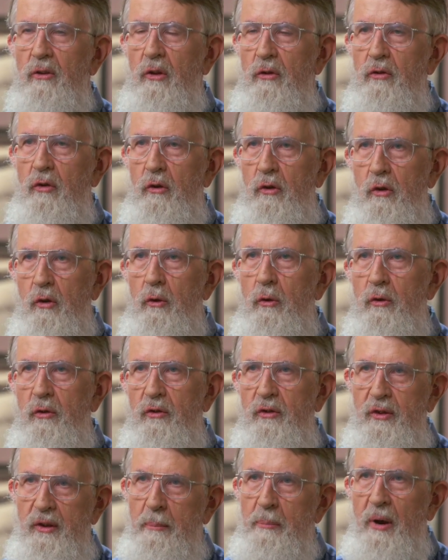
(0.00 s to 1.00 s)
to
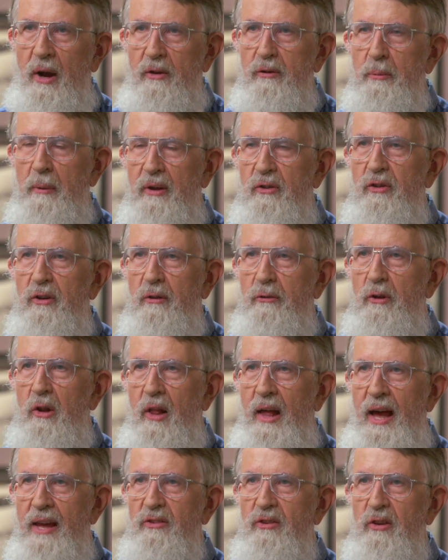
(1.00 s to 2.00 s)
use the approximation of
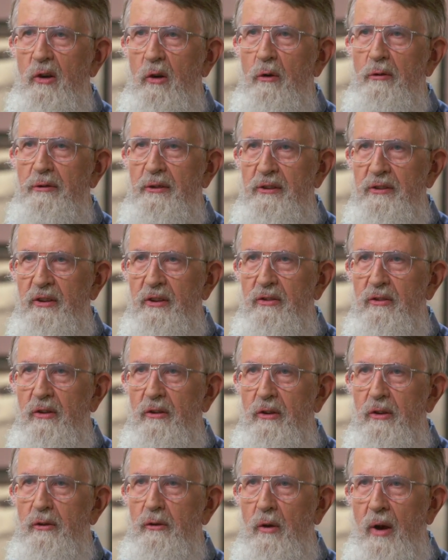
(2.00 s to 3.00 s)
classical physics to
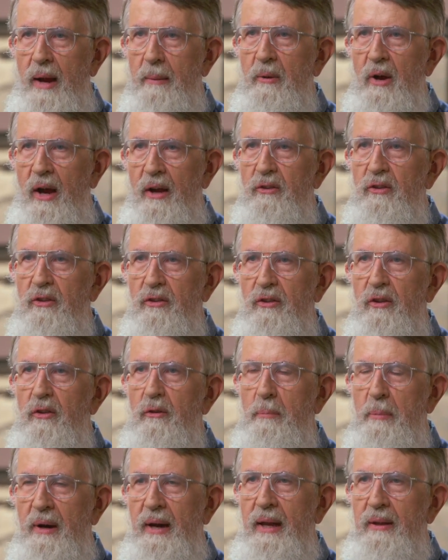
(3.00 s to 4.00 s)
describe
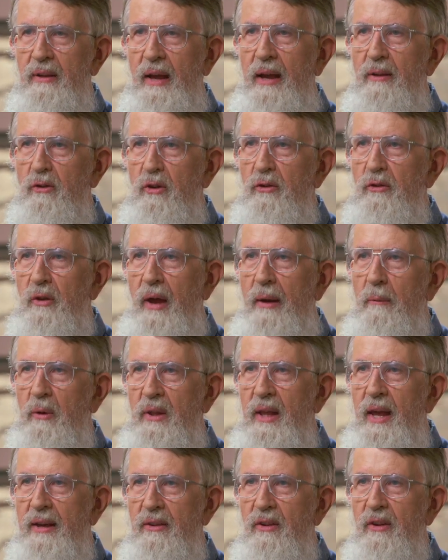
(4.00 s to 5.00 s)
consciousness, but I, I just, I
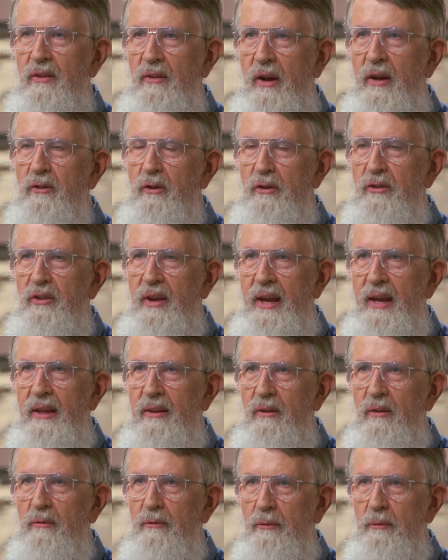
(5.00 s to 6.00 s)
would like to understand
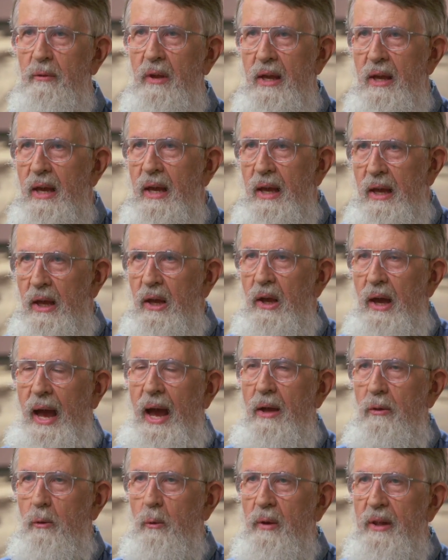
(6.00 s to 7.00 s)

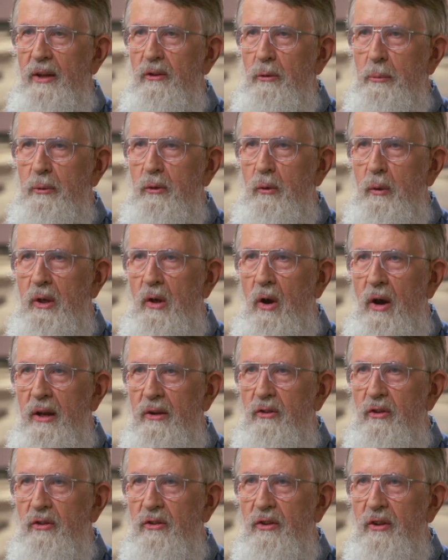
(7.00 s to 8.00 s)
the relation between
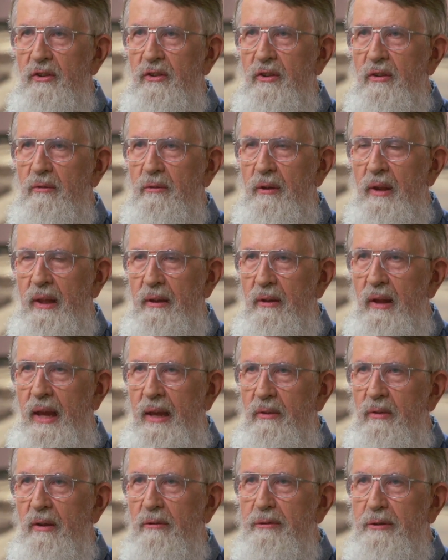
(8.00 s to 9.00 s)
consciousness and,
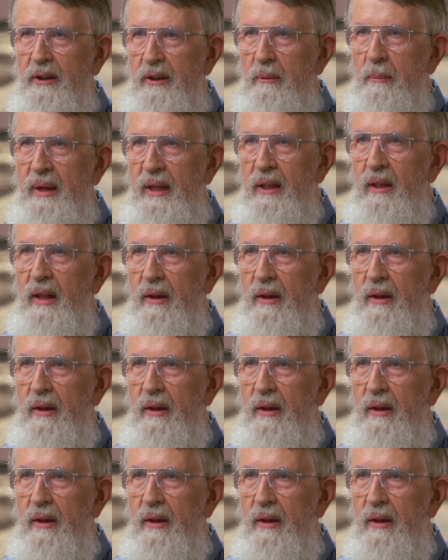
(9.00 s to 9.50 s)
and the fundamental